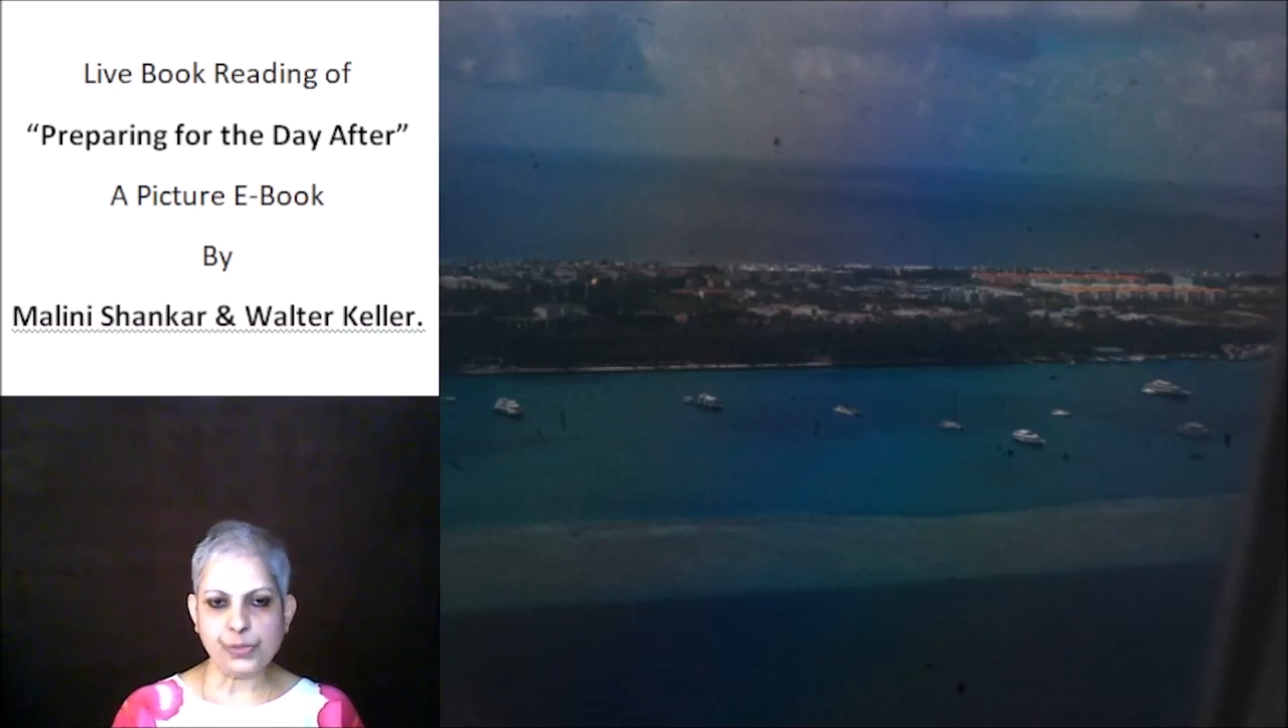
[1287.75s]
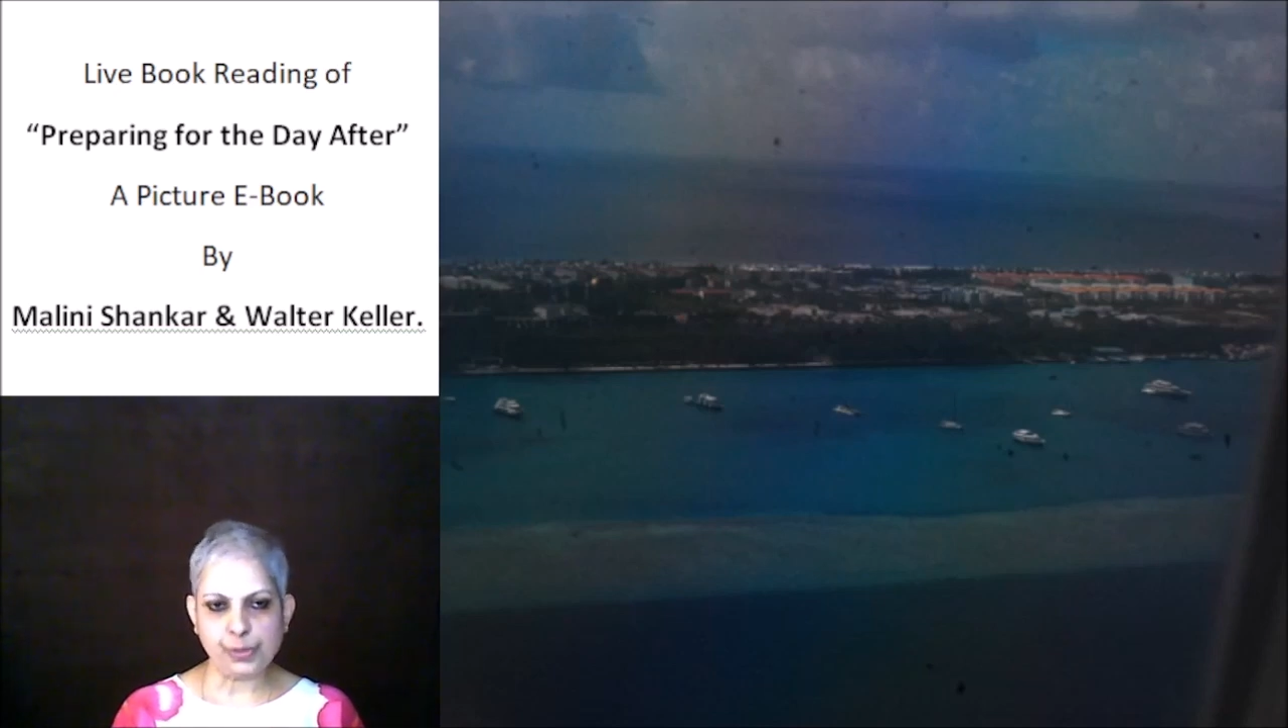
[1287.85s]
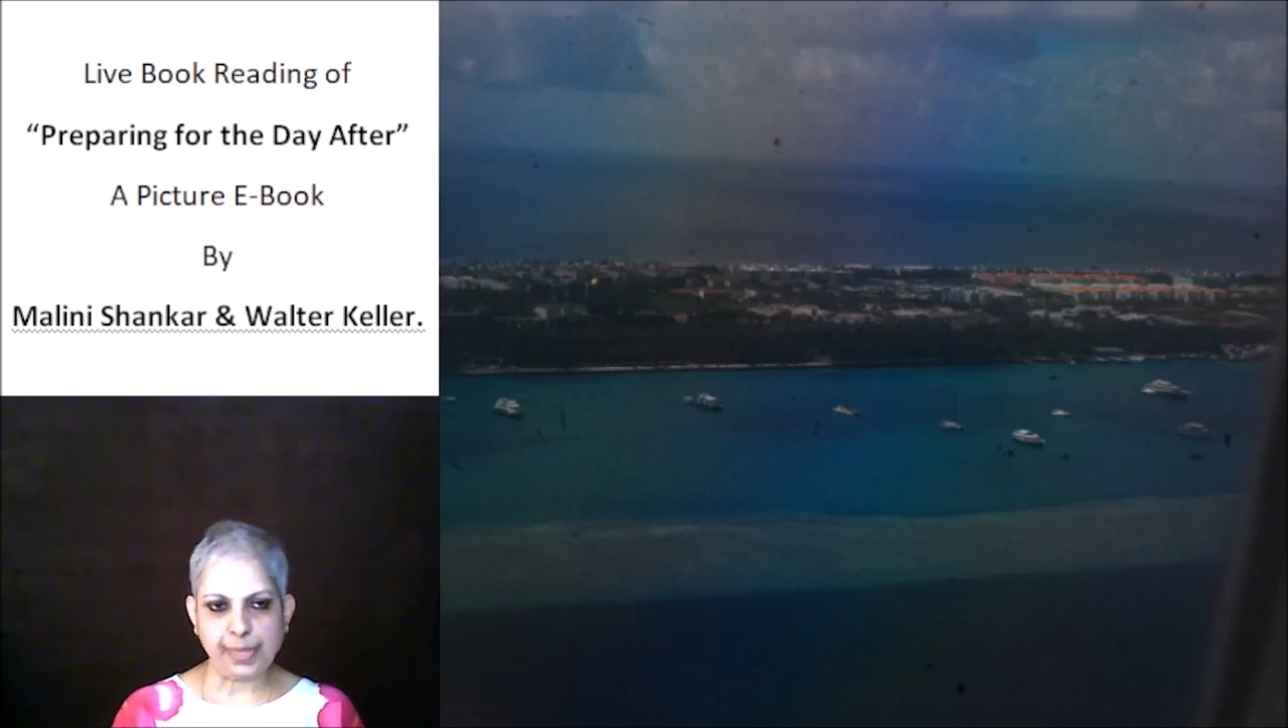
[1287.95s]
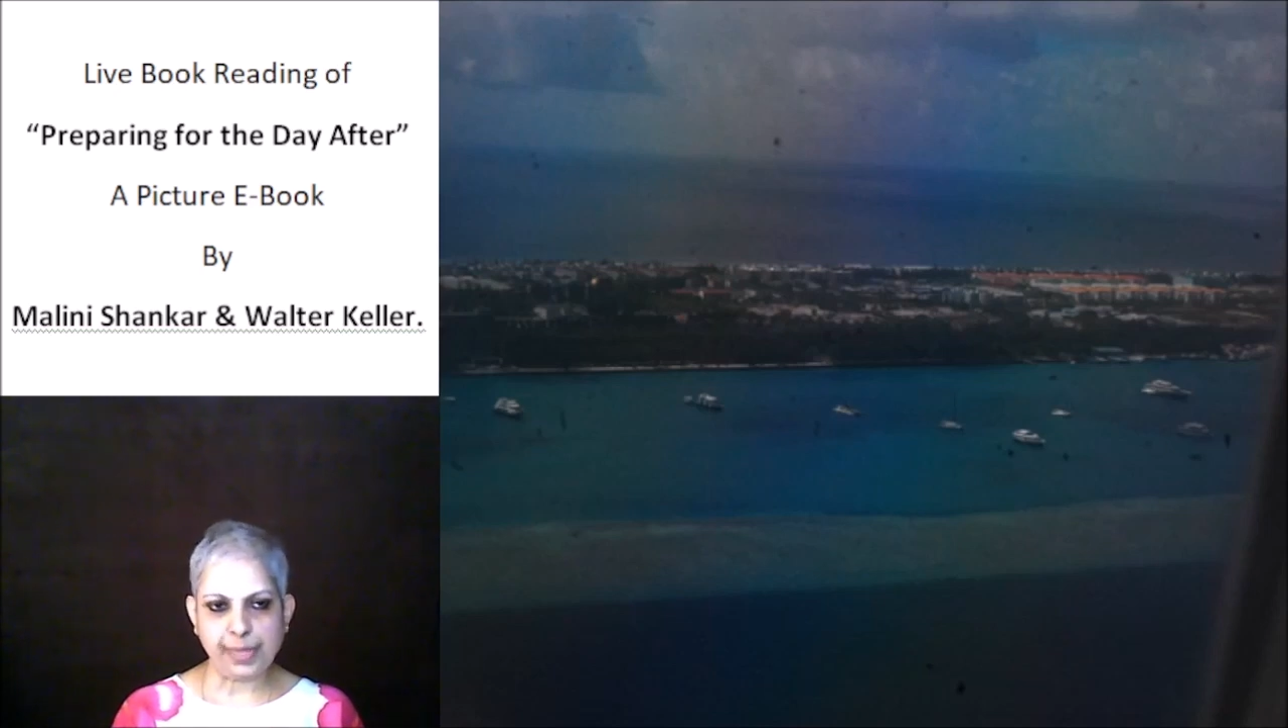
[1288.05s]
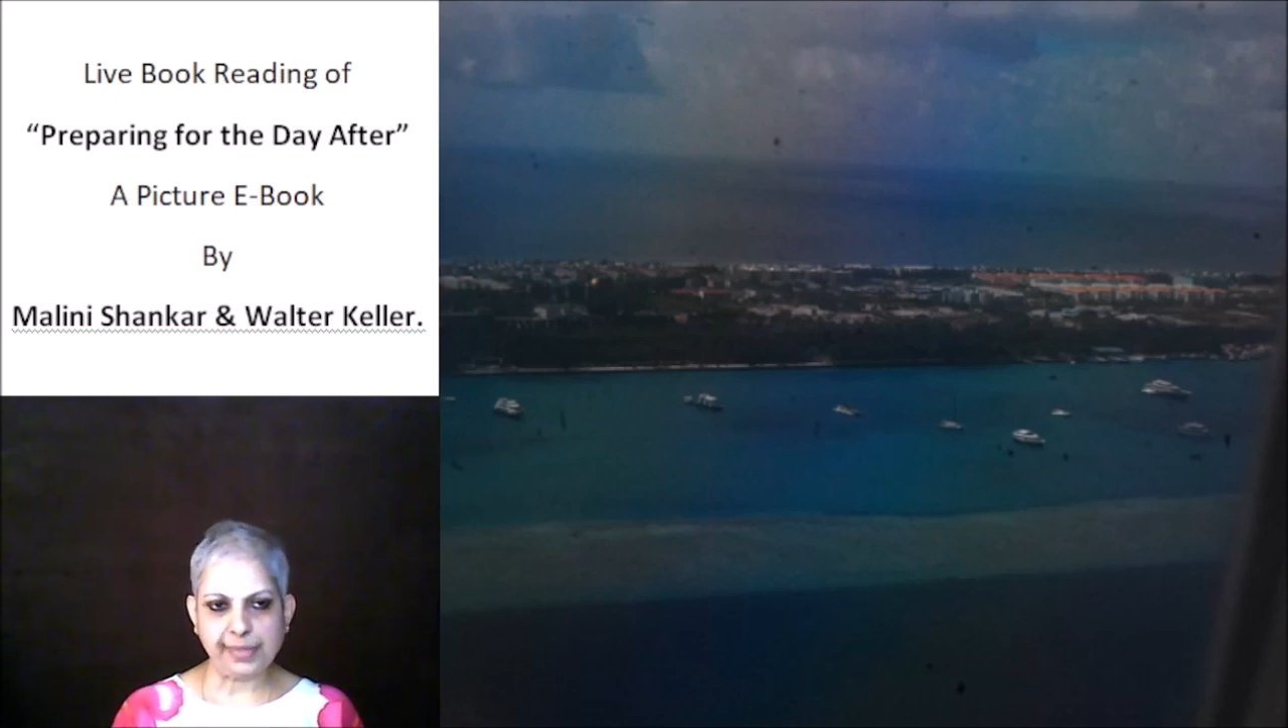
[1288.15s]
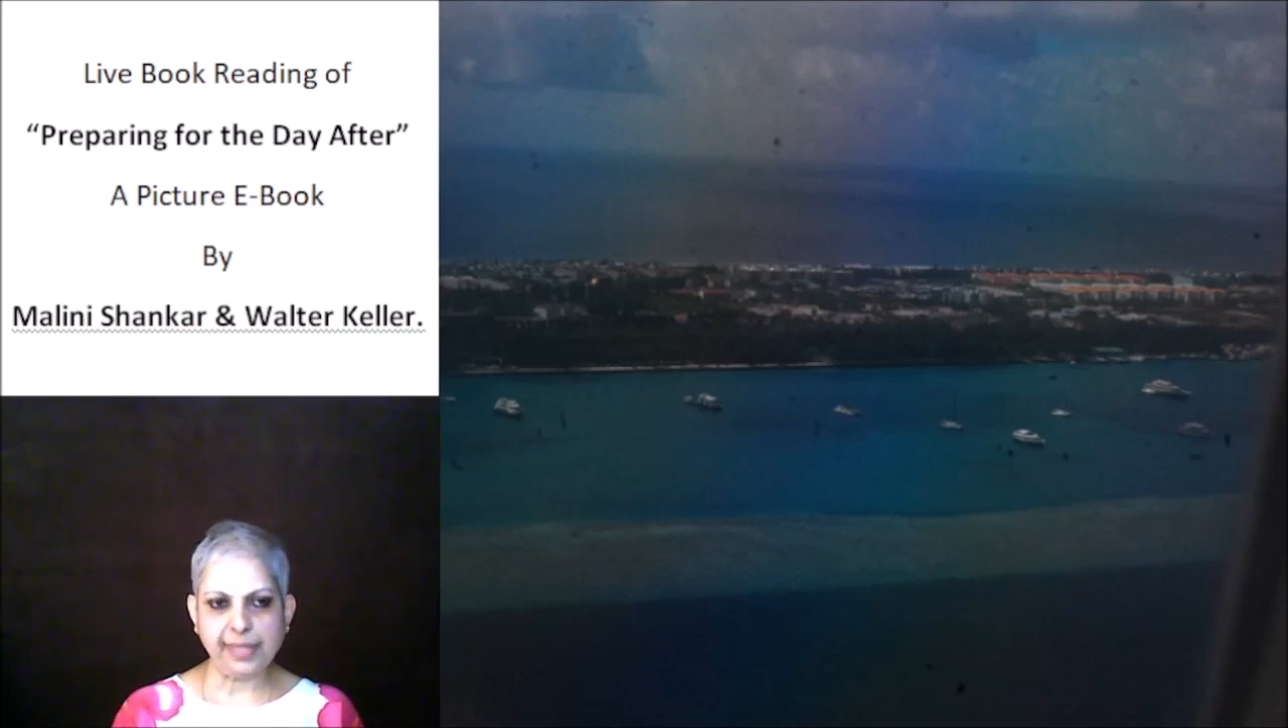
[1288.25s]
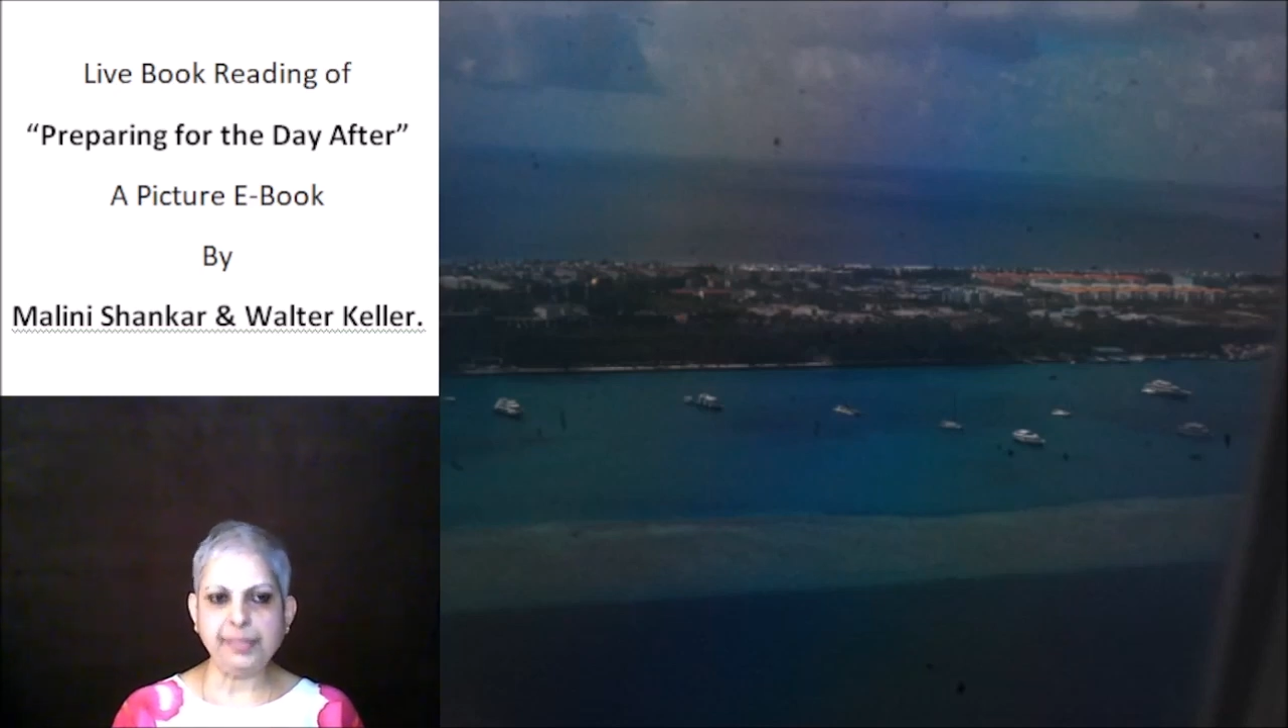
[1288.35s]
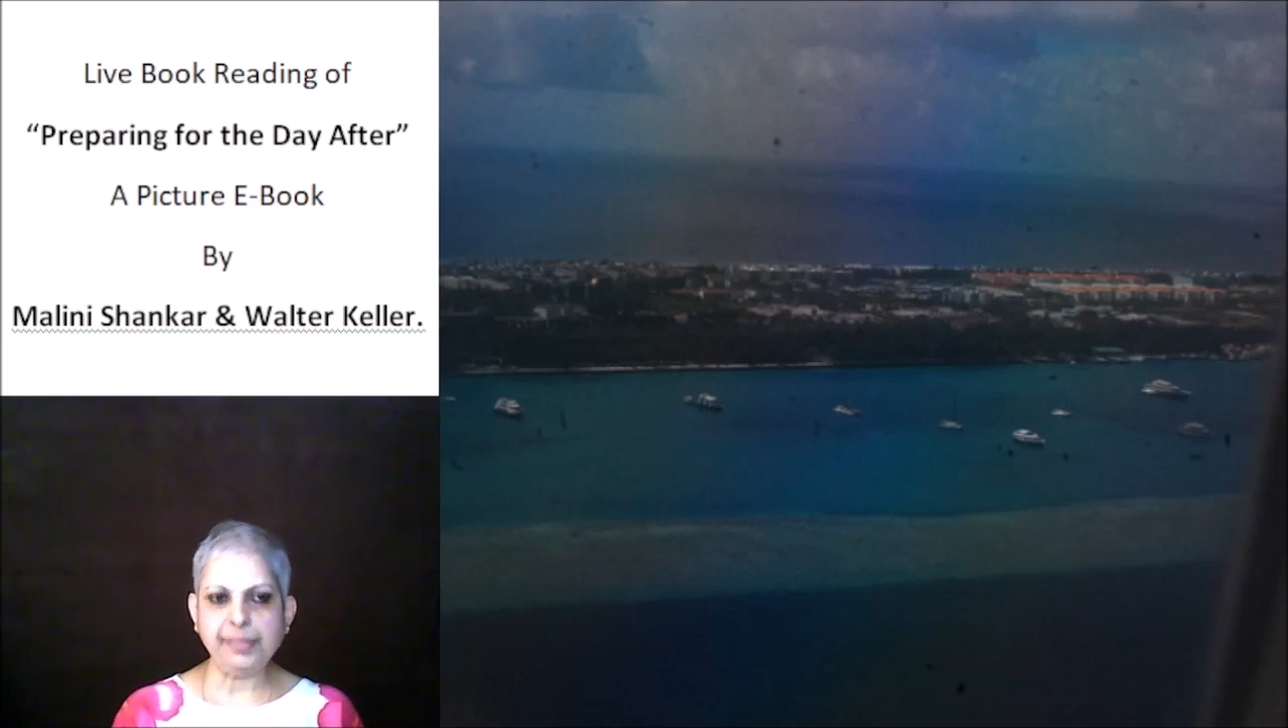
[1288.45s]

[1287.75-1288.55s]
of Sumatra,